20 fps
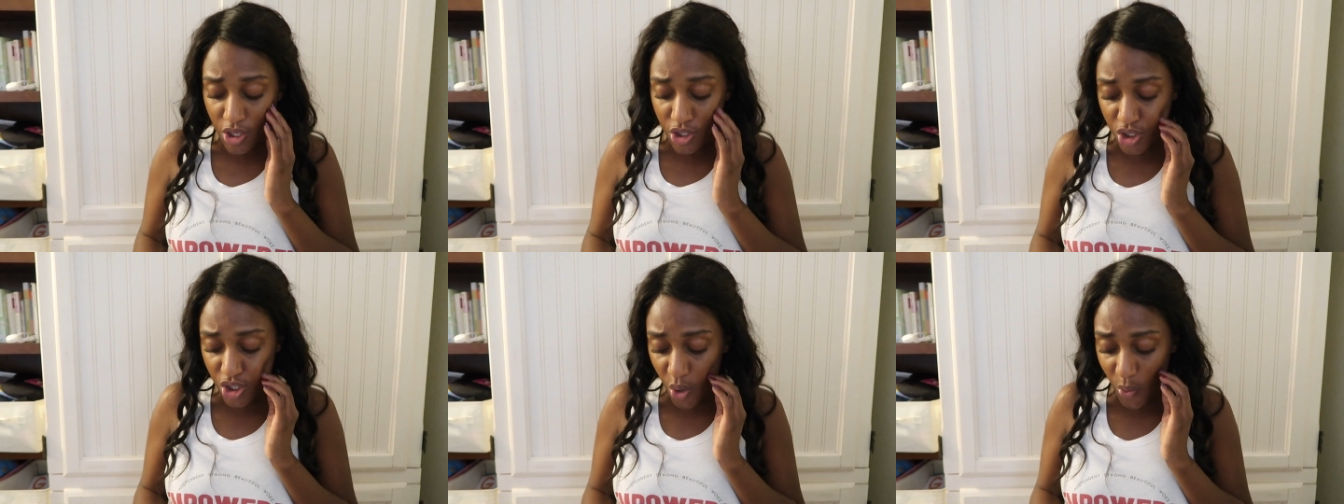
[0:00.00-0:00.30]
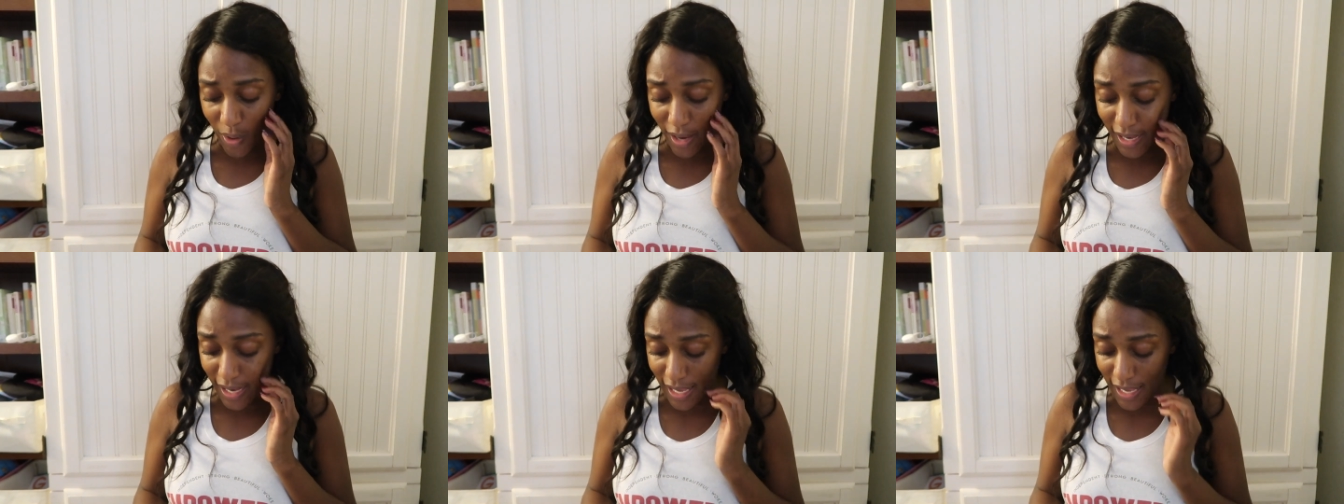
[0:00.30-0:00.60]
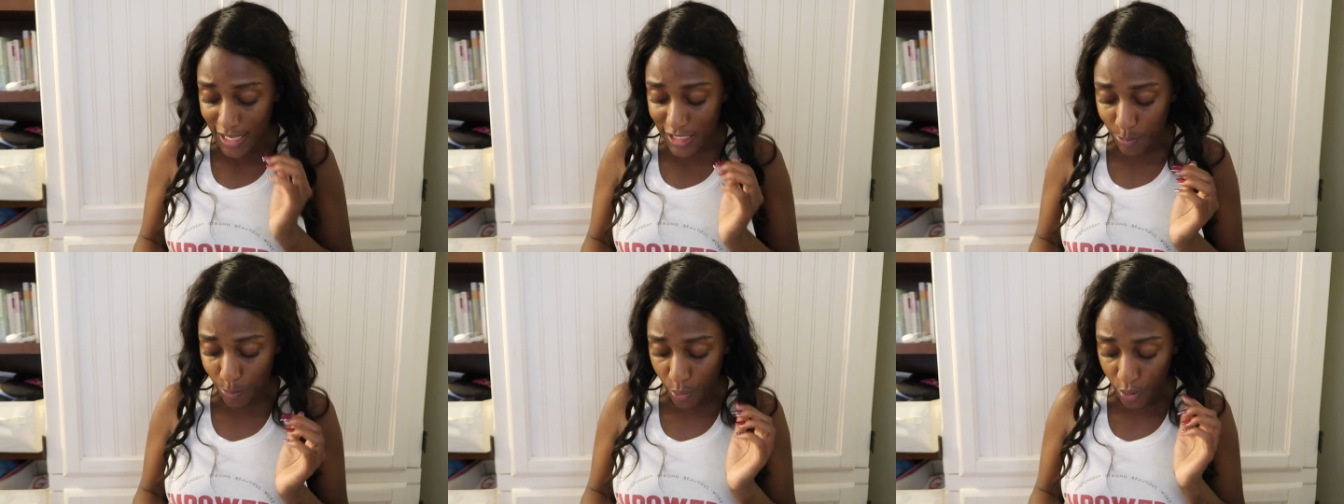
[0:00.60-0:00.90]
so it
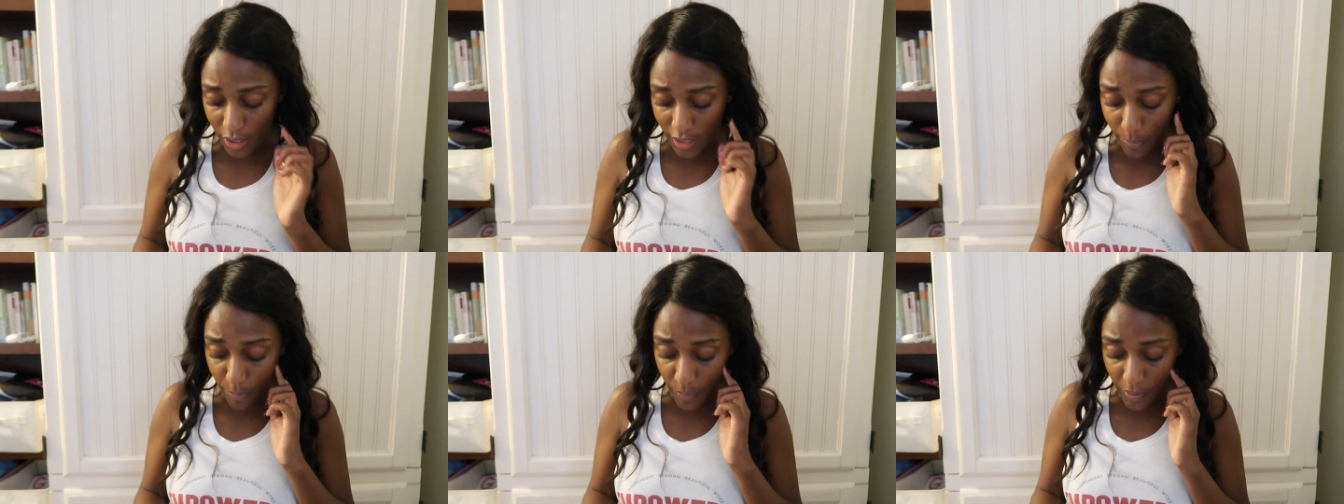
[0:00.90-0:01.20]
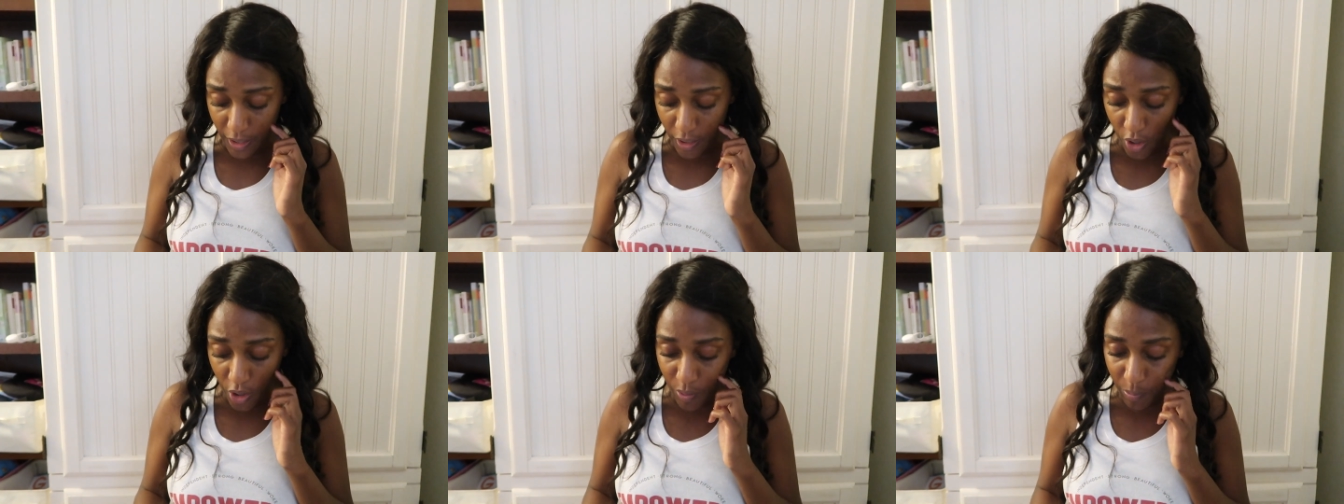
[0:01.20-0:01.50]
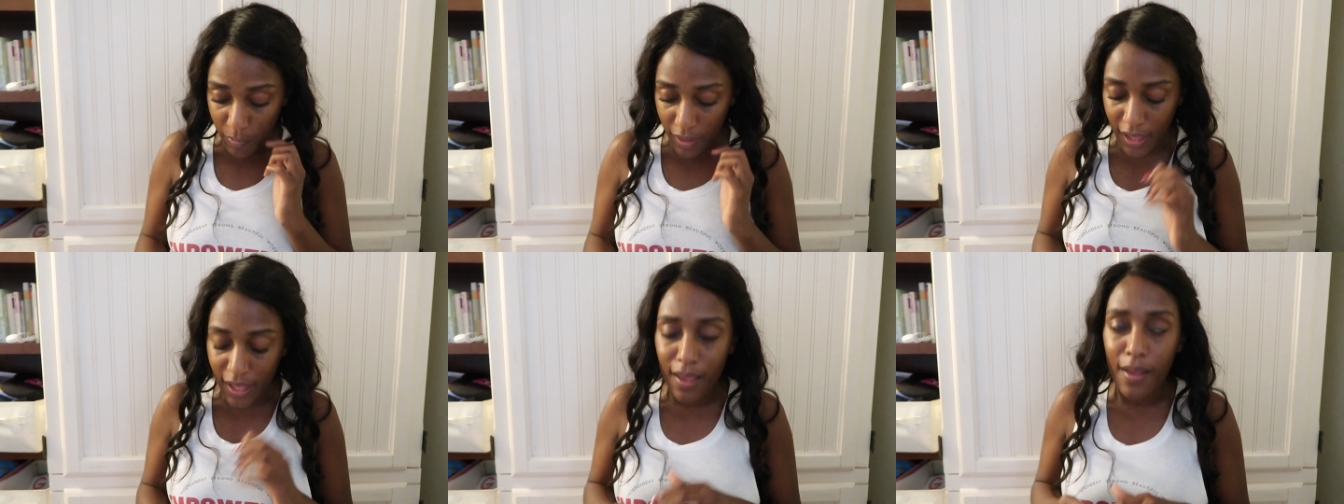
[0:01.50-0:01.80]
is pretty big
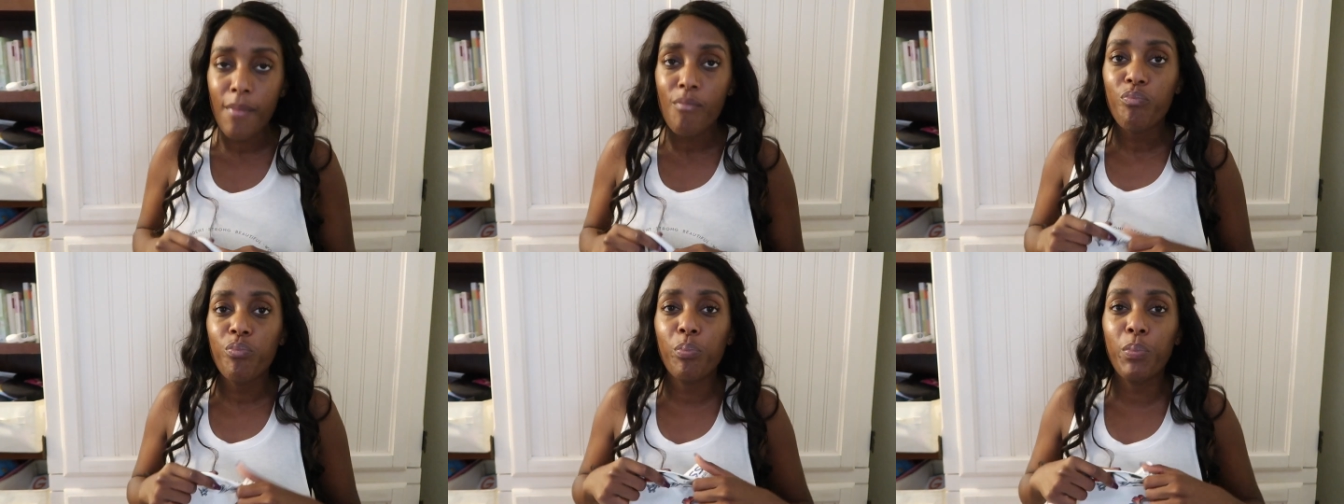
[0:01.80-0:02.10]
on me